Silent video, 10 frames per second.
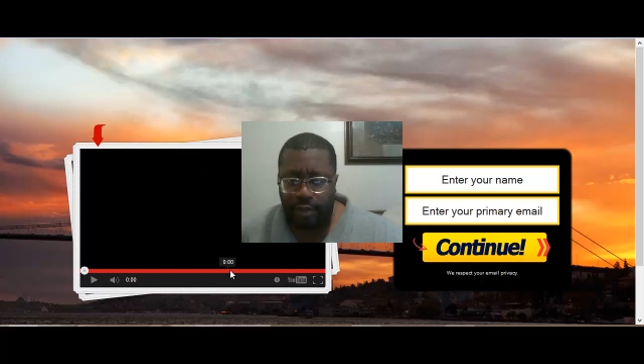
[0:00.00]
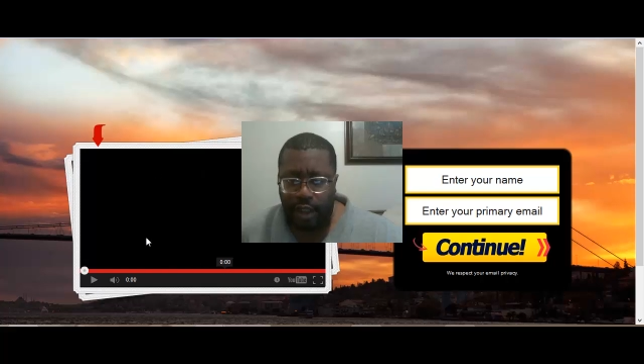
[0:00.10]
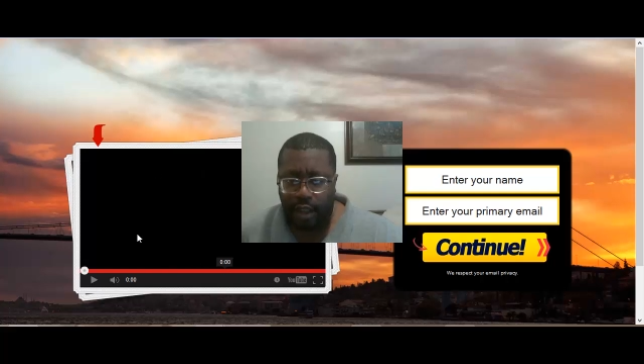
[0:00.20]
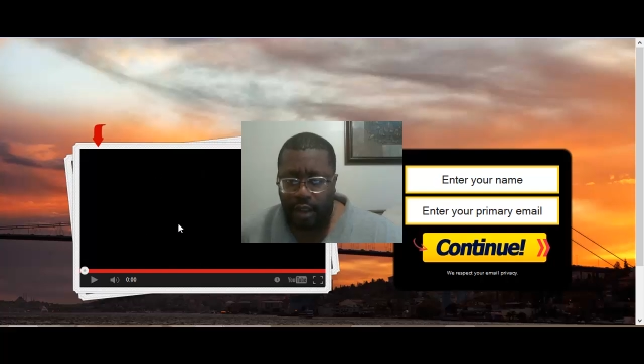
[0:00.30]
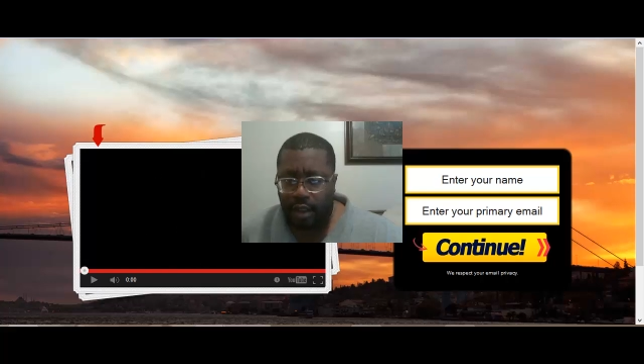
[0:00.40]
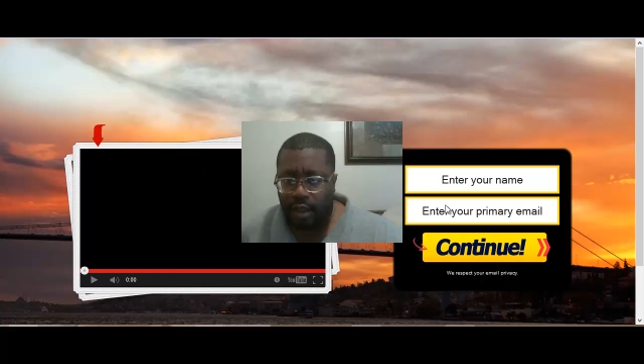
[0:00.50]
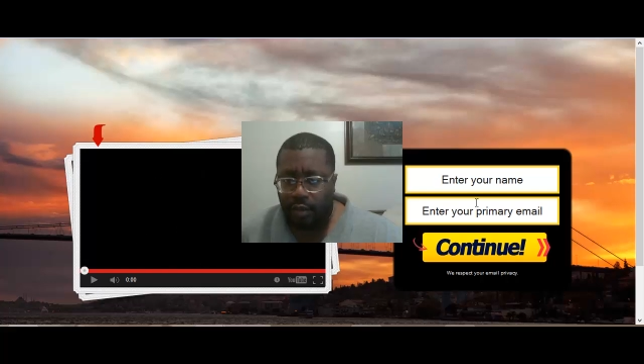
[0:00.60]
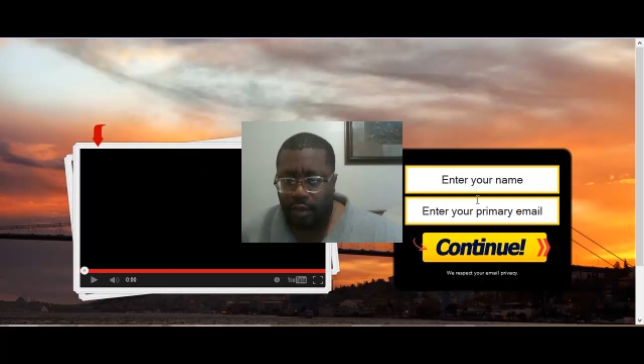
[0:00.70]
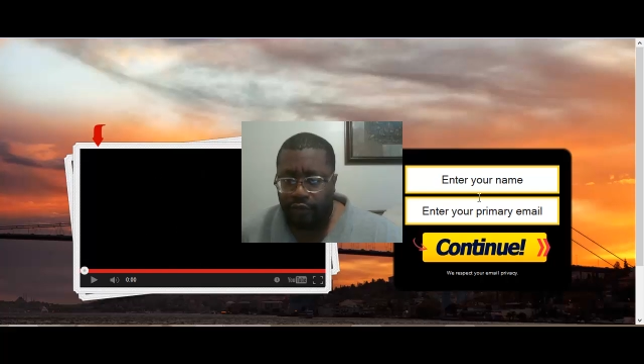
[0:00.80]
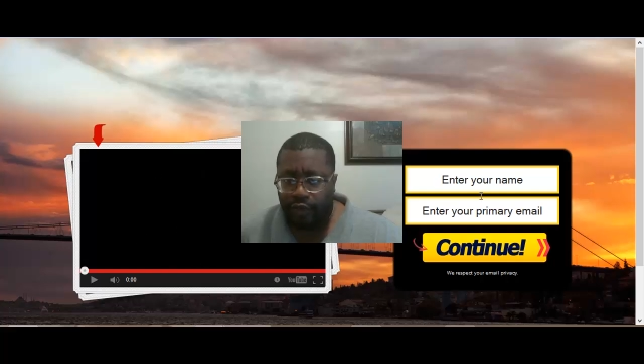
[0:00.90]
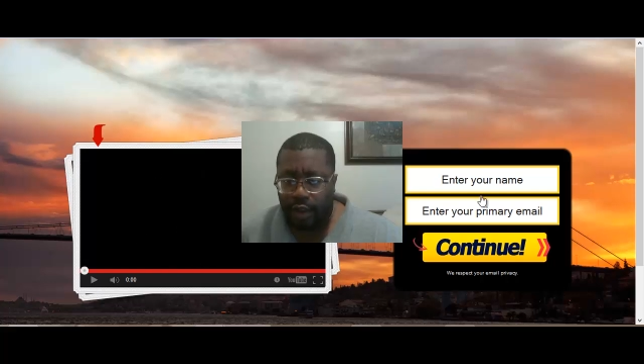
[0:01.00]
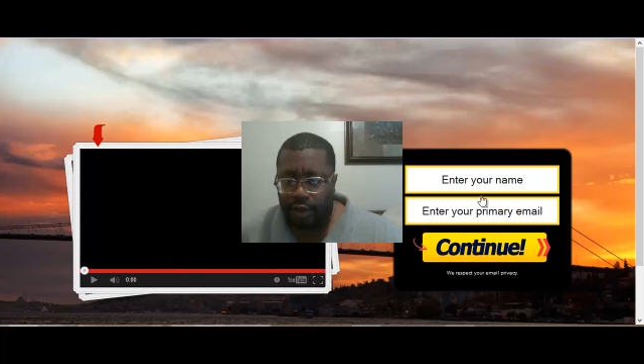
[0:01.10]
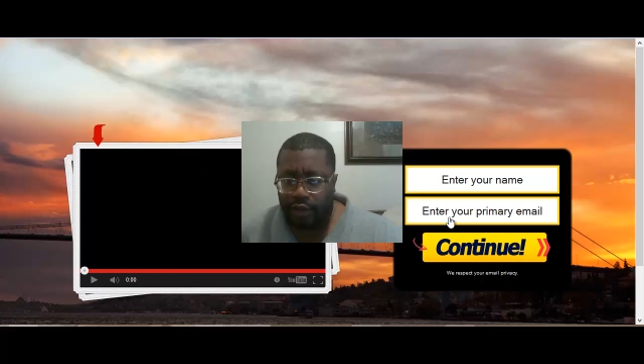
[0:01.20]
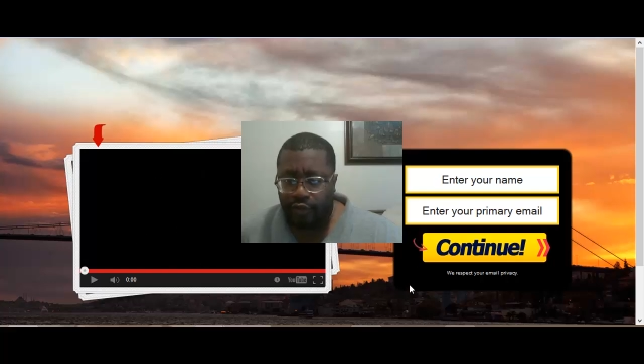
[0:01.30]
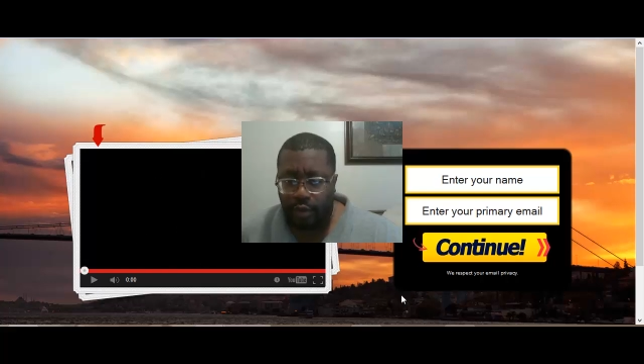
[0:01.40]
and then they would fill out
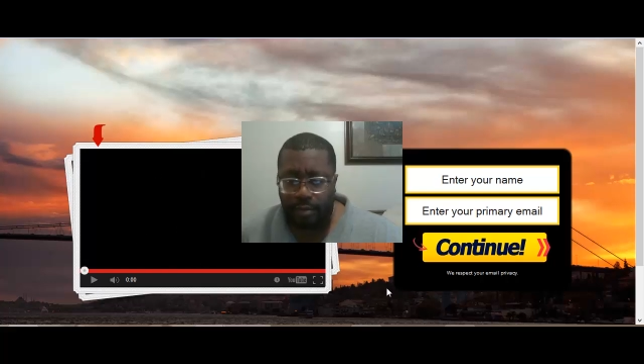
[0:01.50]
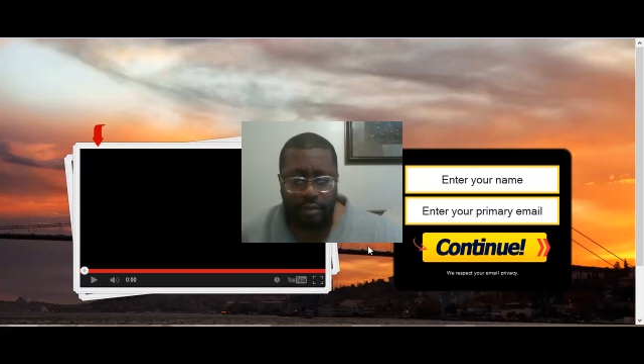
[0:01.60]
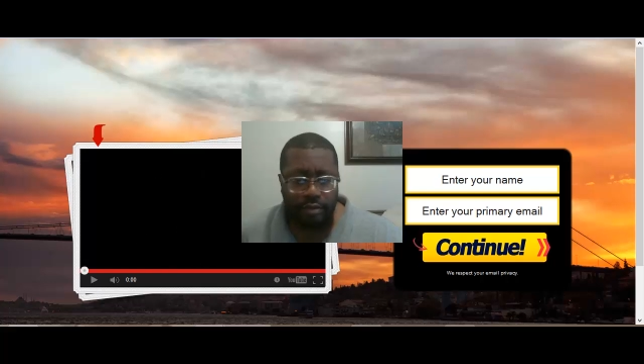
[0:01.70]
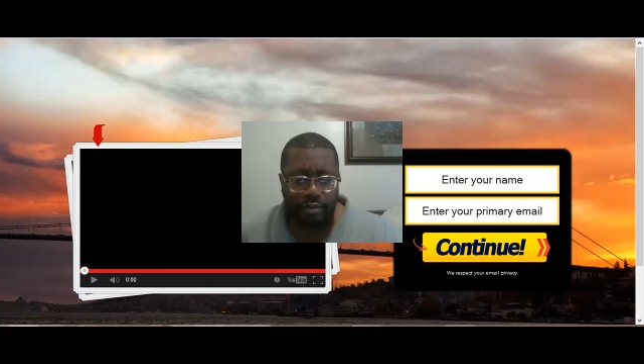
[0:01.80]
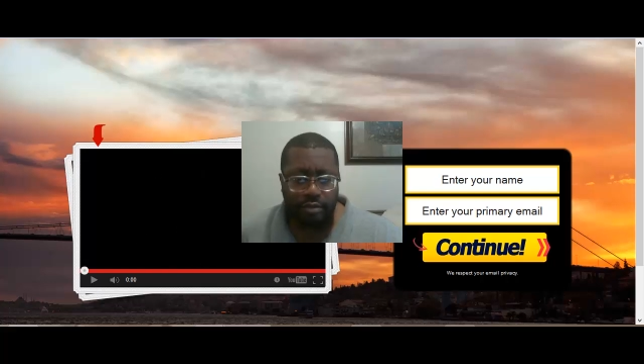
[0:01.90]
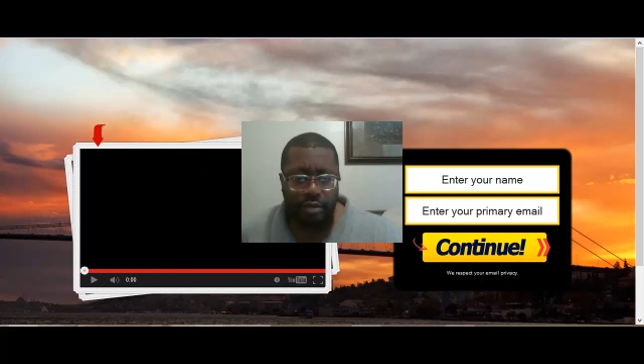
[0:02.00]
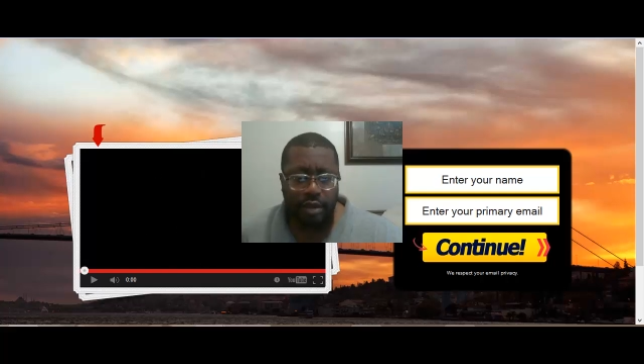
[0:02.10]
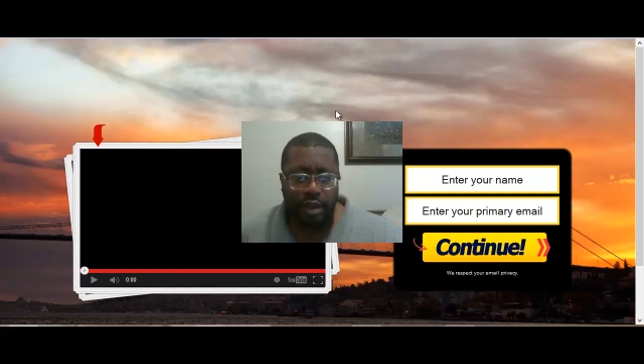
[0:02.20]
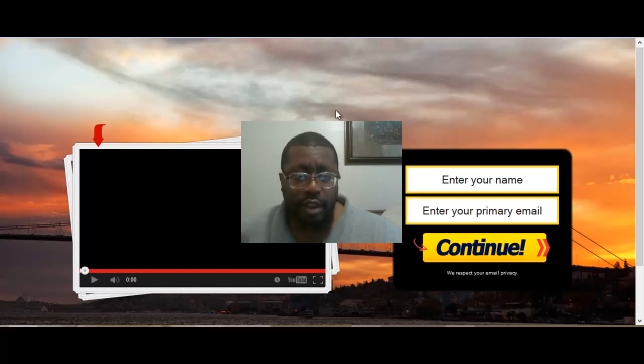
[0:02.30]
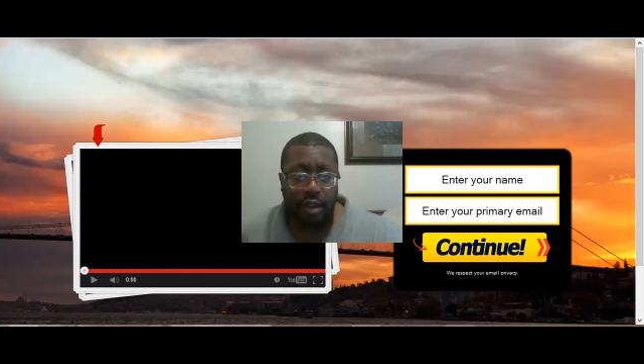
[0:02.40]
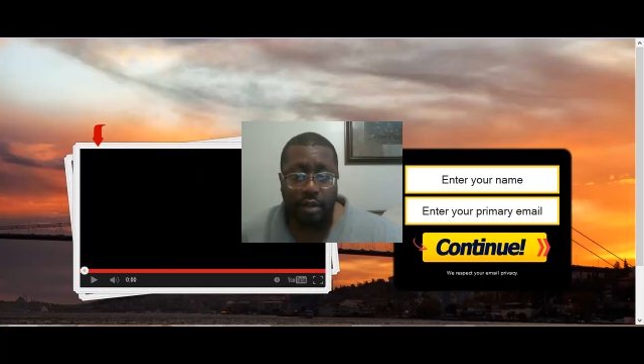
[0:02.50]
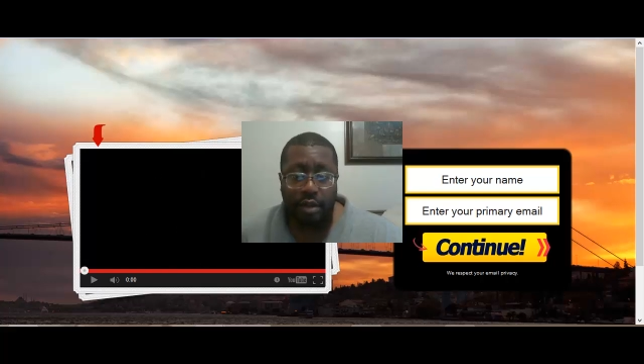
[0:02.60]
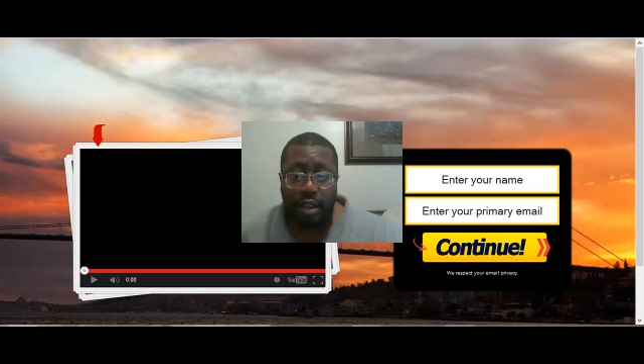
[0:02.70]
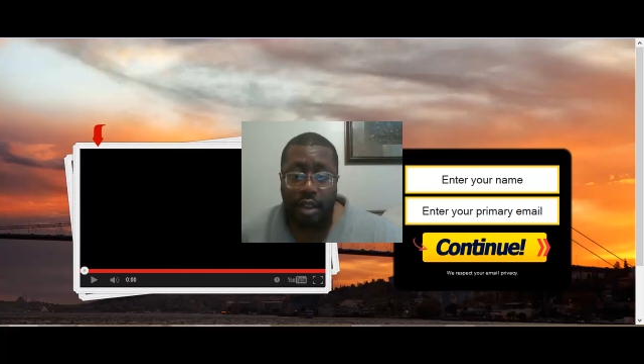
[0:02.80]
this form. And